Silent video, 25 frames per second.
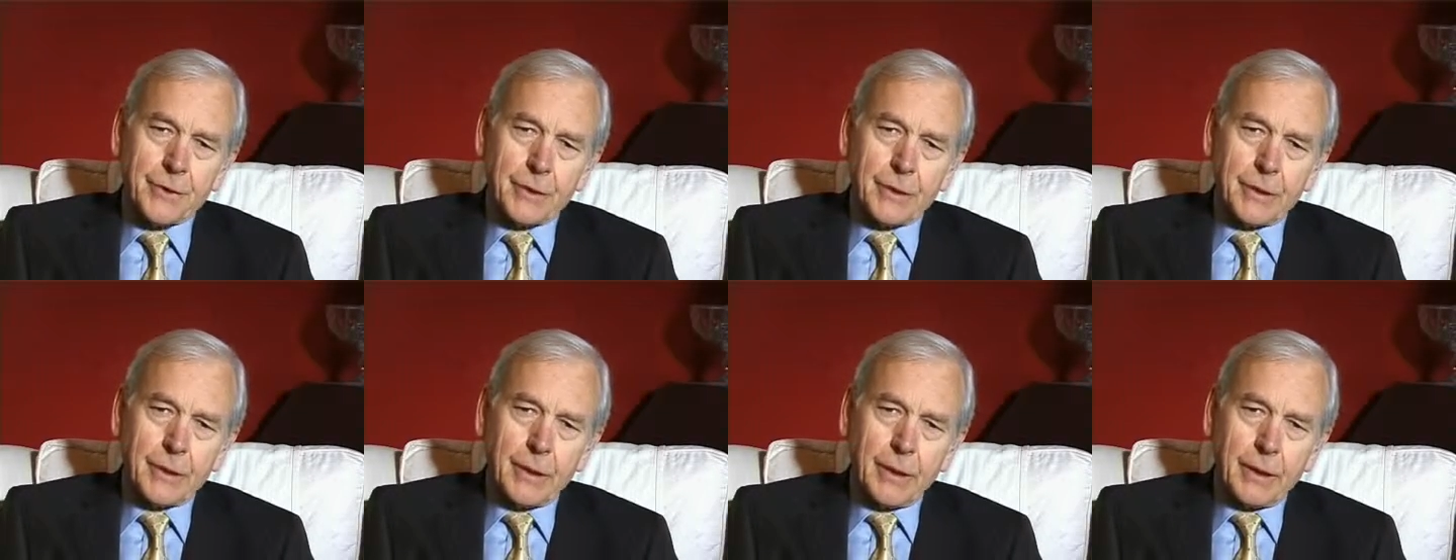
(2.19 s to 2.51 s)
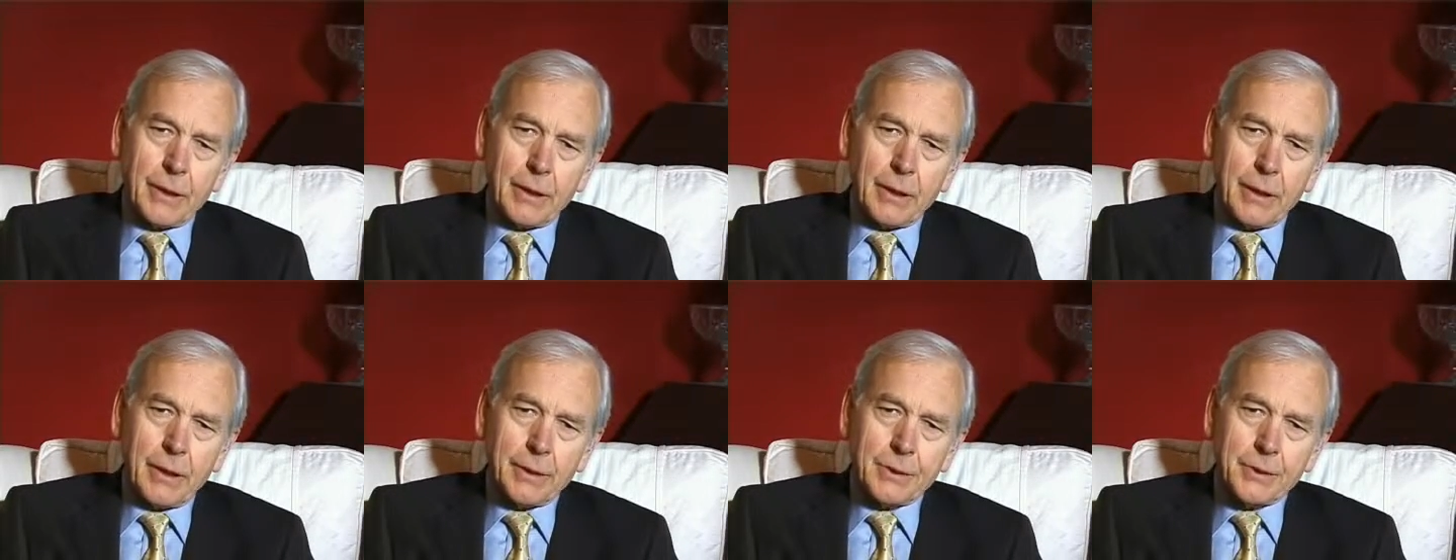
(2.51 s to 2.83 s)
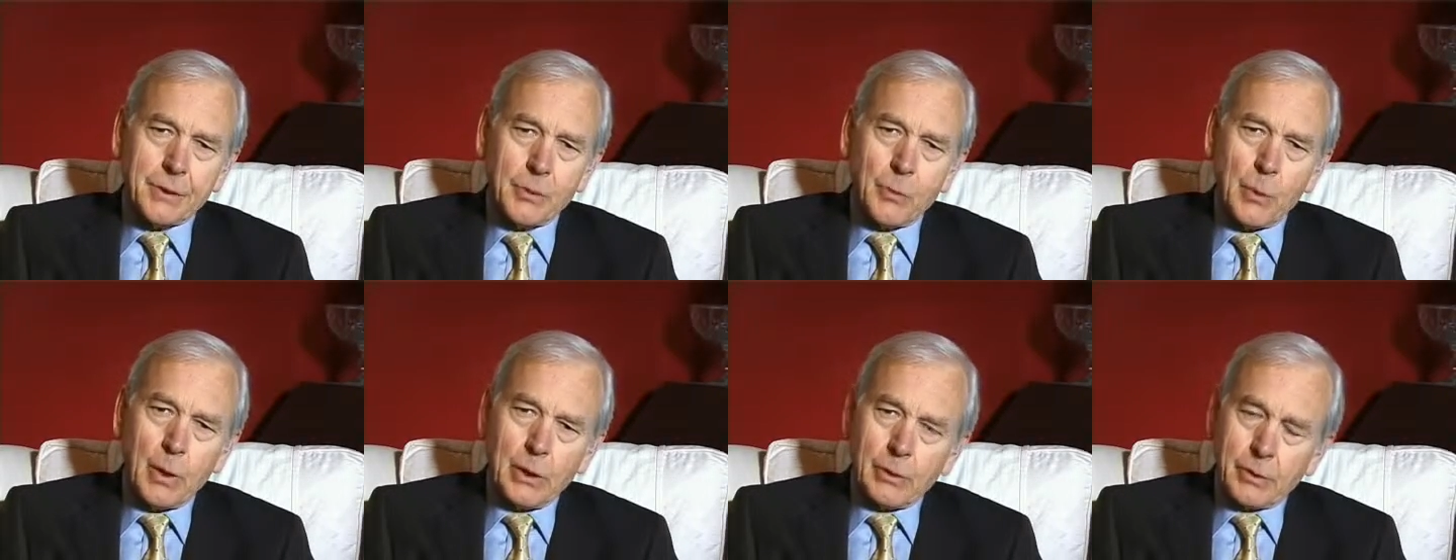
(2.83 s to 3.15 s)
and I'd like
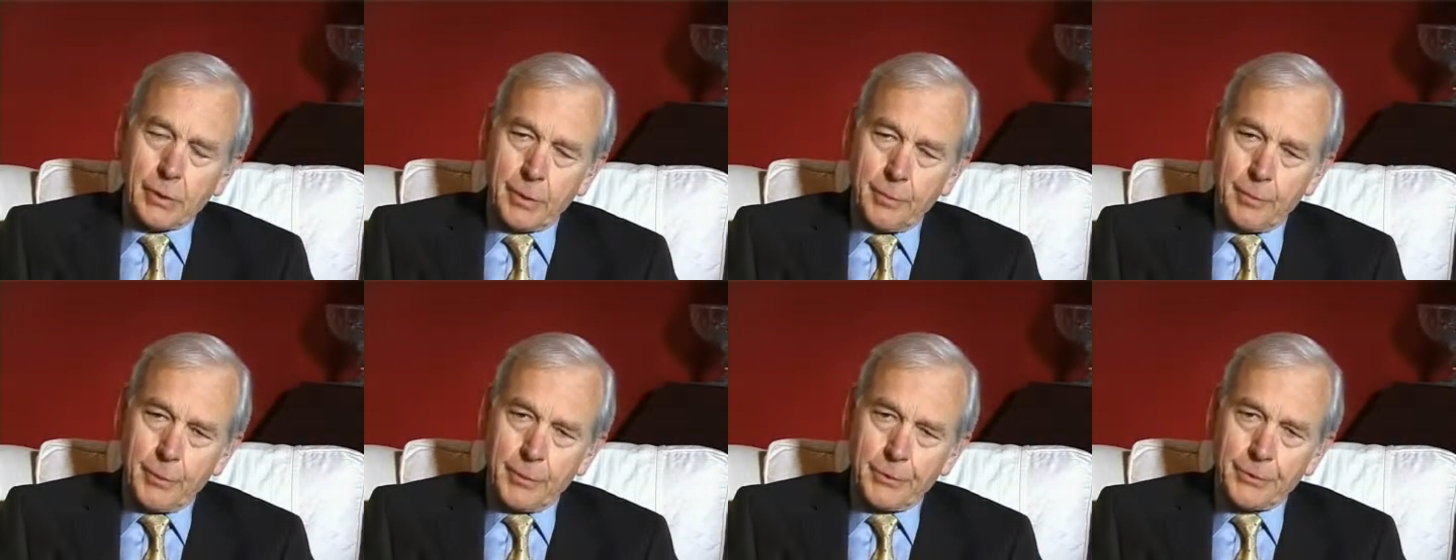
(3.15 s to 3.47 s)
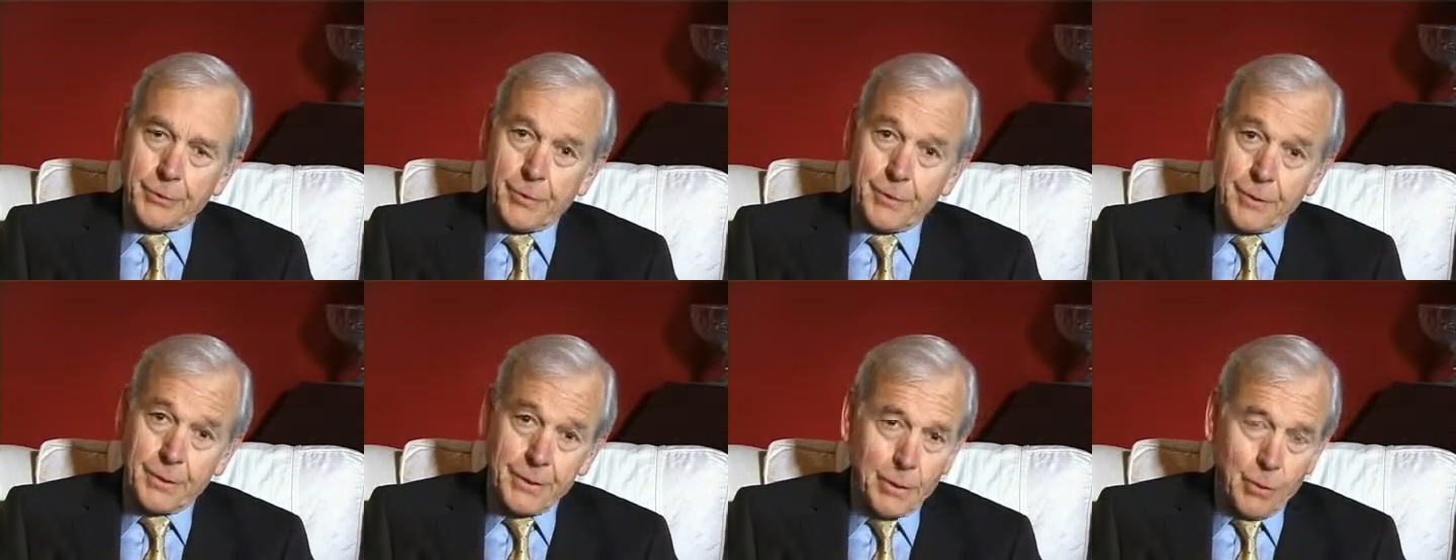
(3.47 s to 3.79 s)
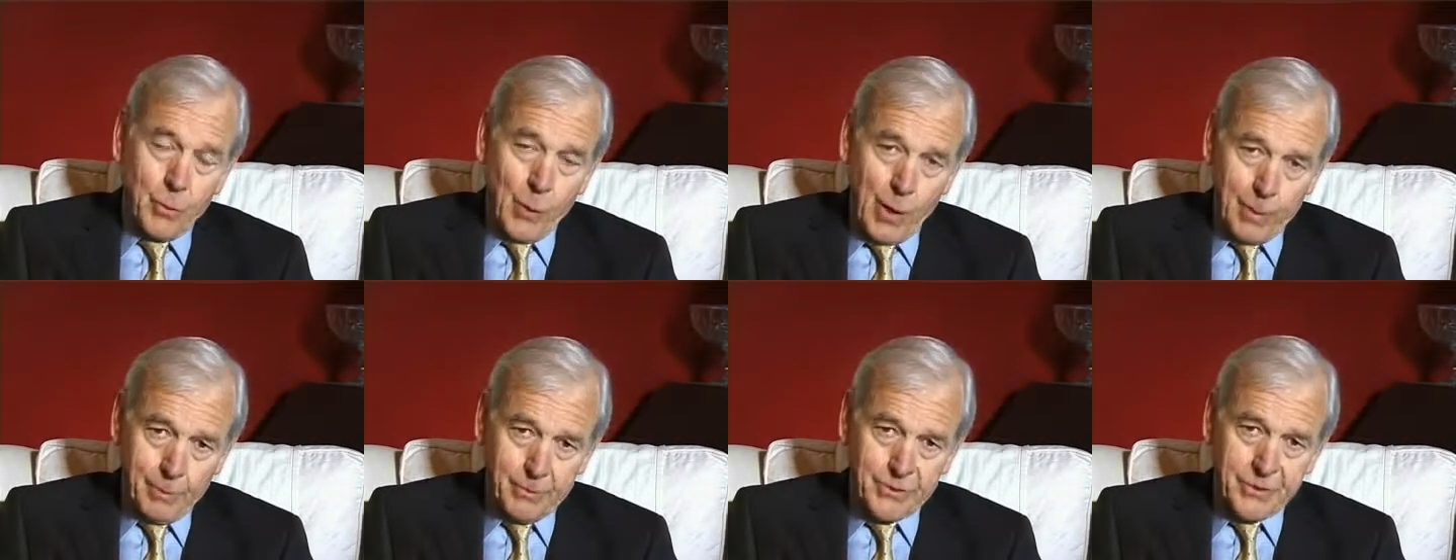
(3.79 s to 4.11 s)
to welcome you to the
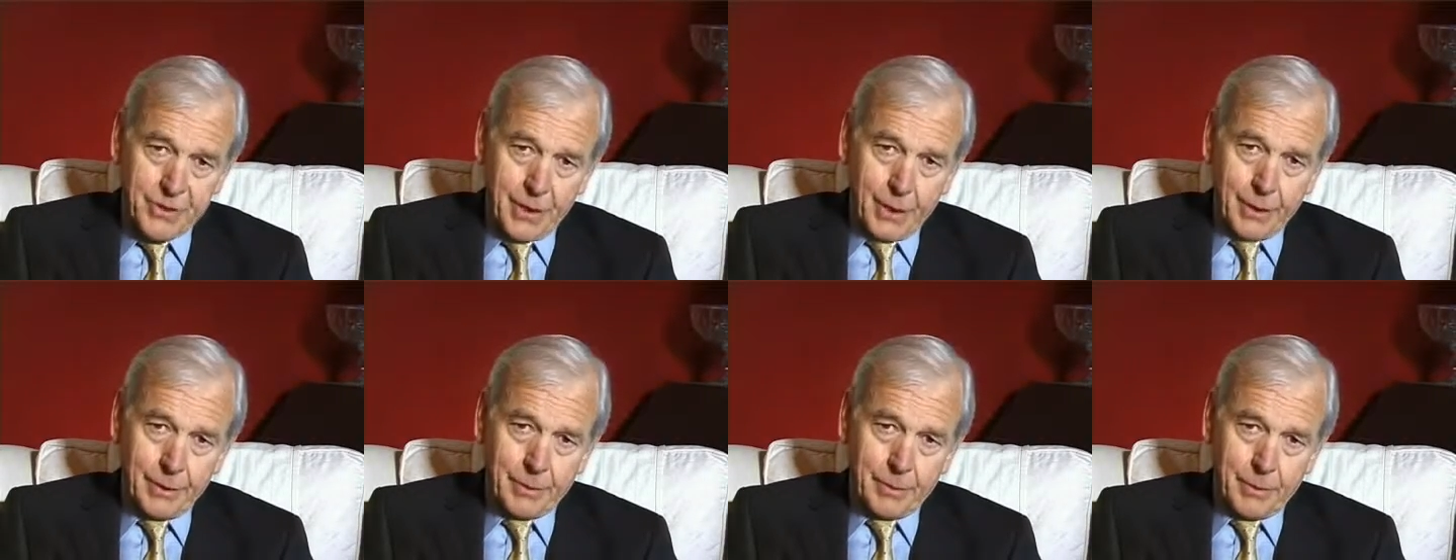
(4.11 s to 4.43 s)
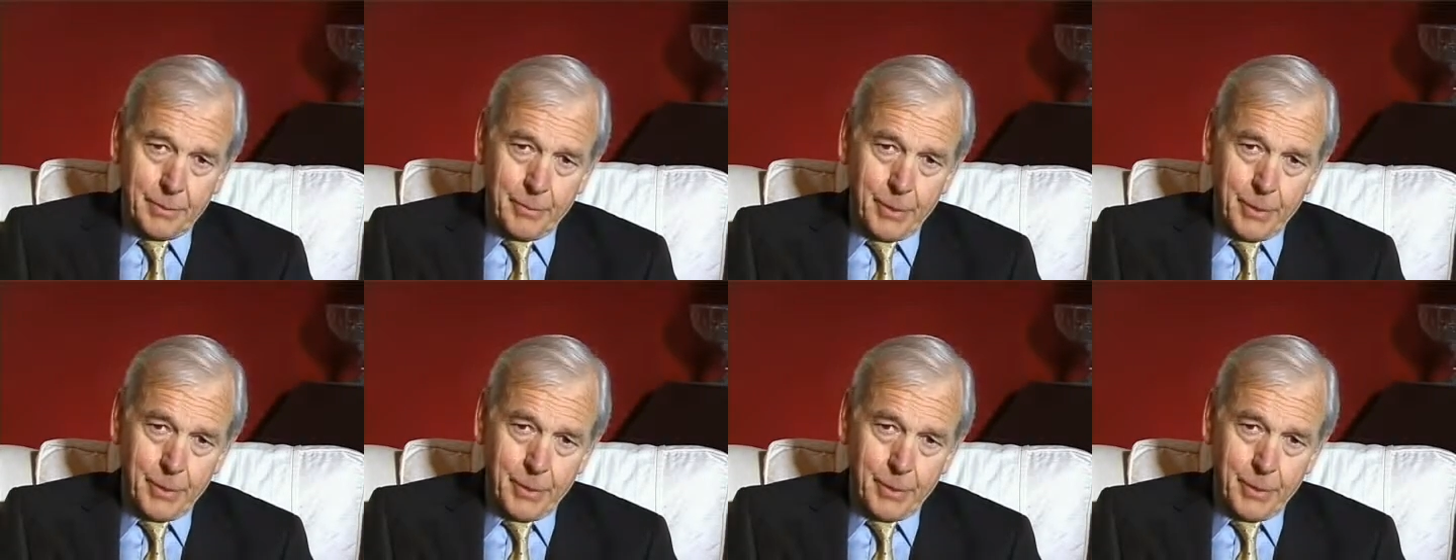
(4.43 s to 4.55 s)
website